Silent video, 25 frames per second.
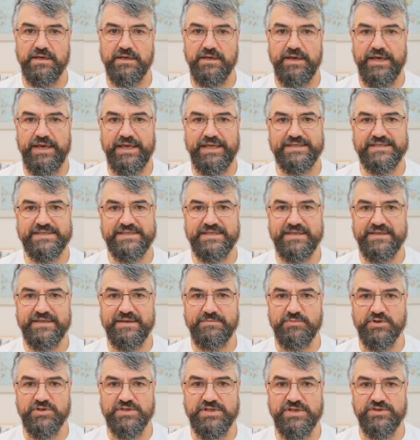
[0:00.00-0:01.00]
It's the
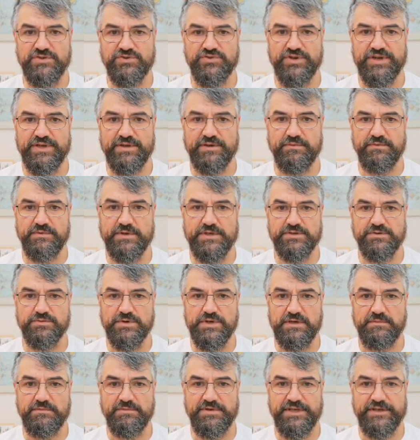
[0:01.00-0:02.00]
depository which
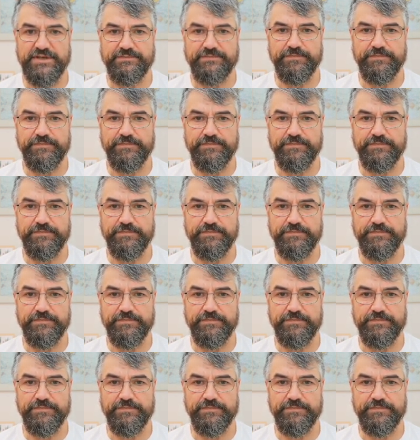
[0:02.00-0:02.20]
will be